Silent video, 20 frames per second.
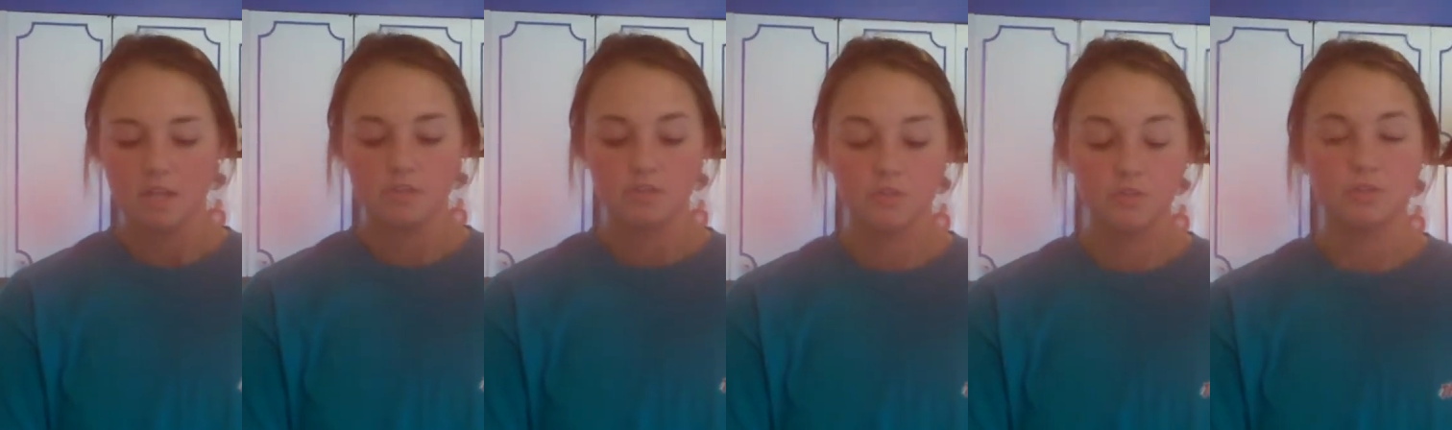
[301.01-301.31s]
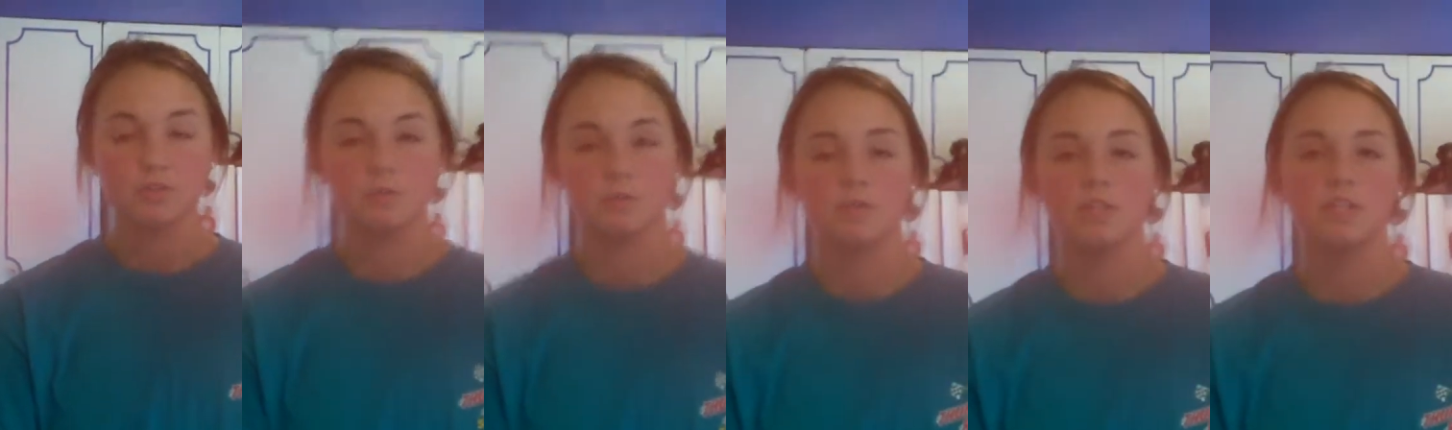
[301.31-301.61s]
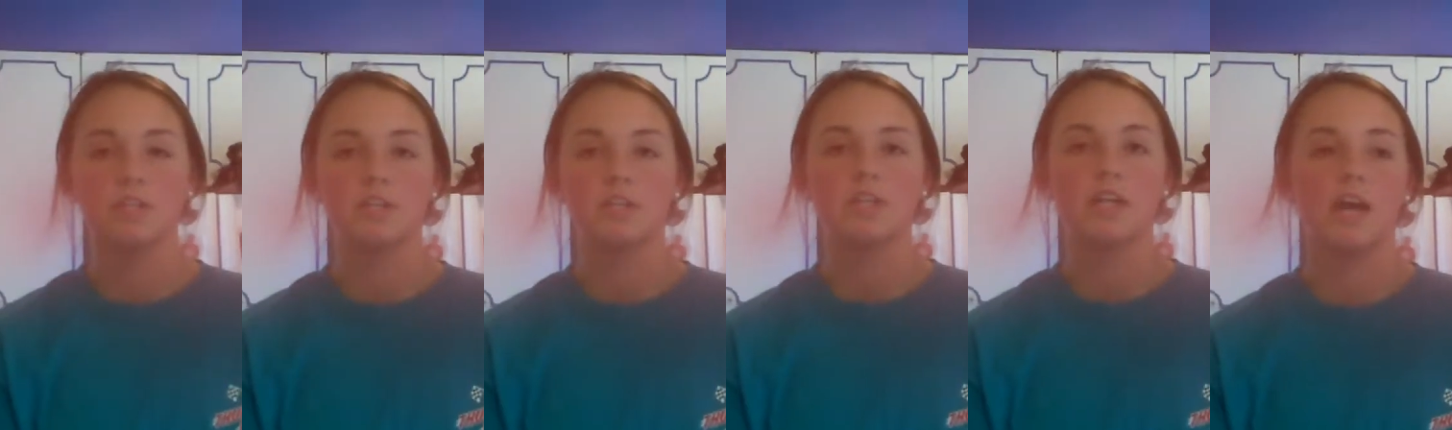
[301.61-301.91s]
So it's a
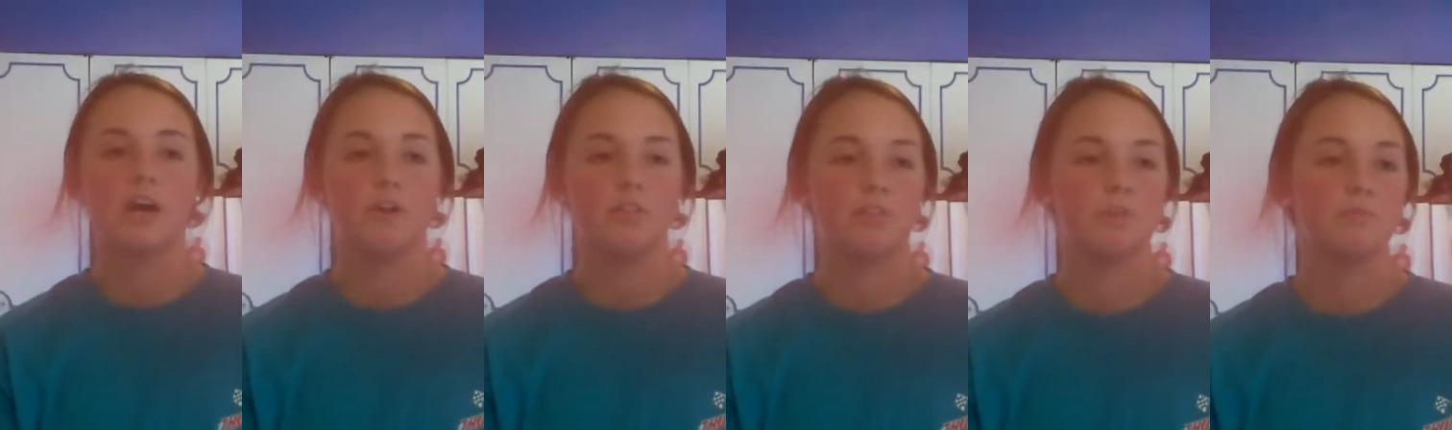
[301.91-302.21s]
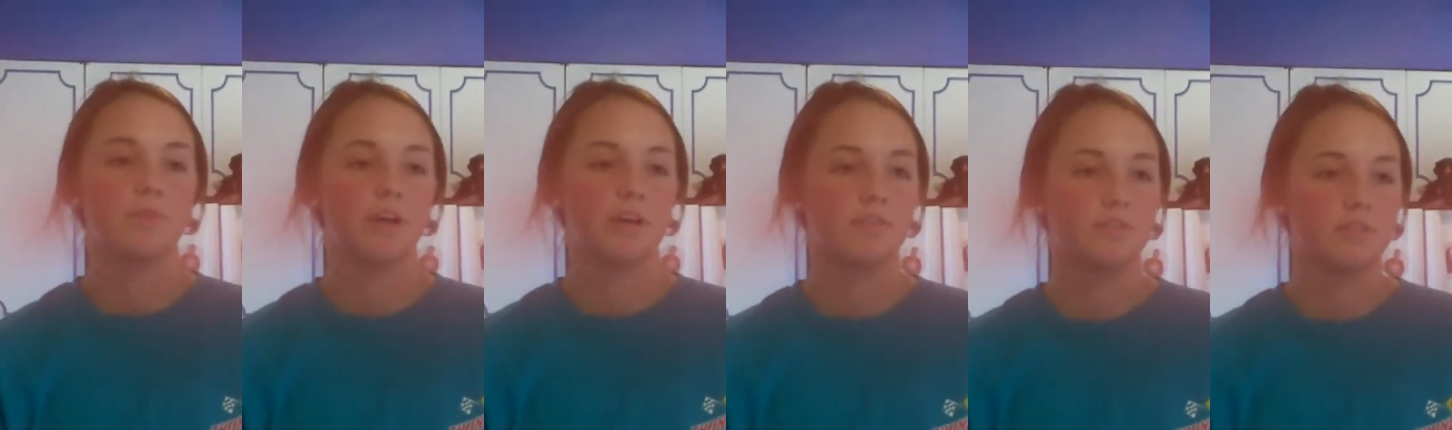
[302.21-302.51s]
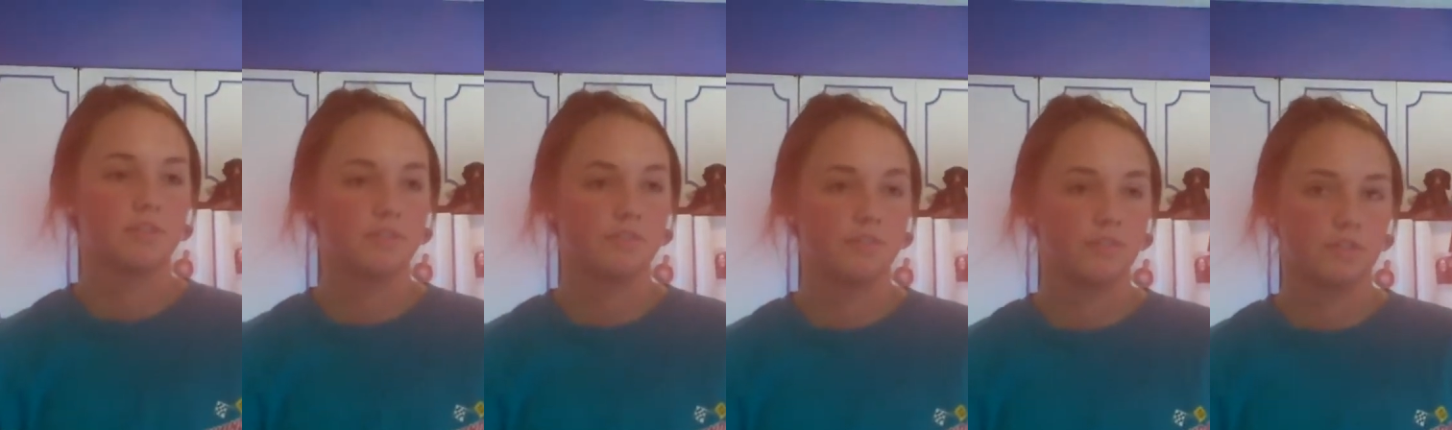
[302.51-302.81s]
really good, healthy
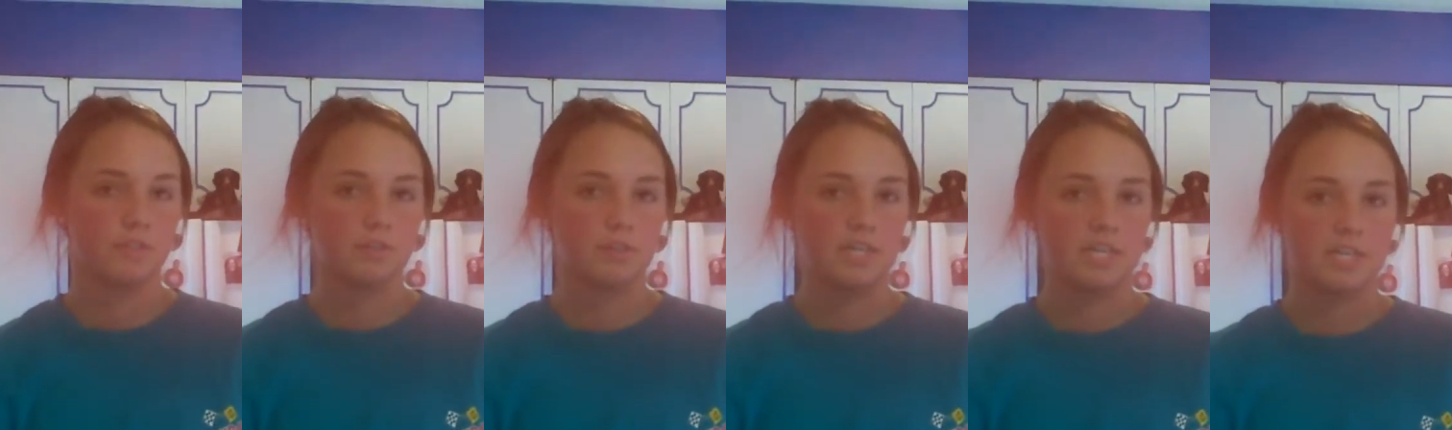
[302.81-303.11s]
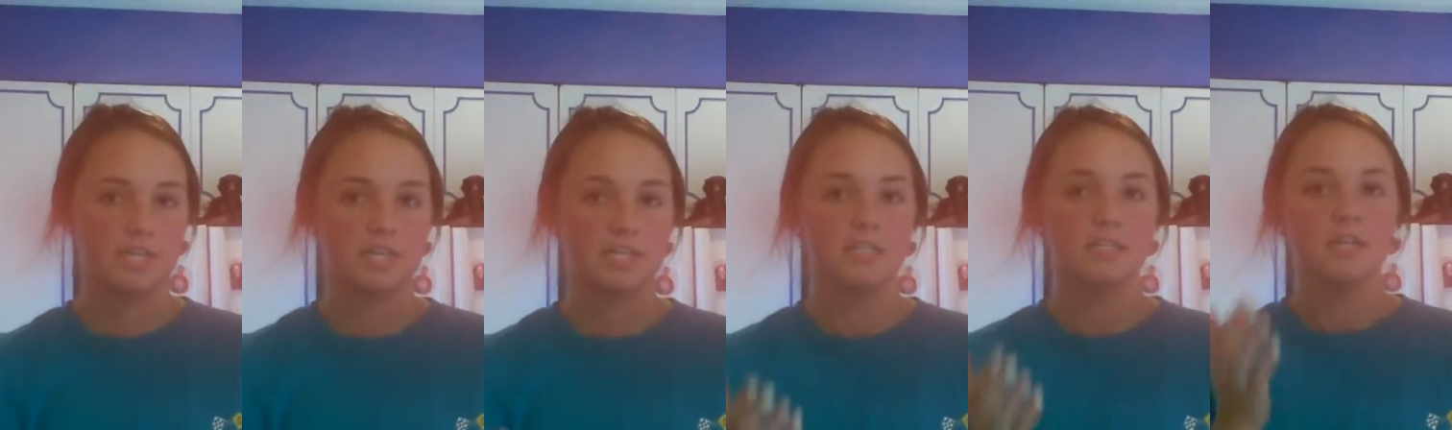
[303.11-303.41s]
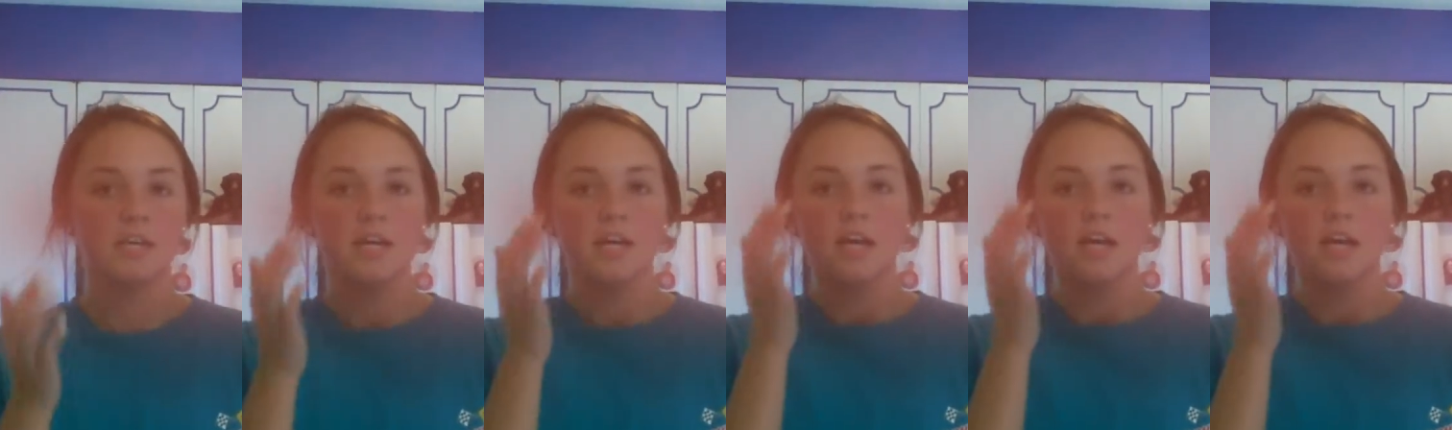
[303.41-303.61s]
breakfast for you to eat.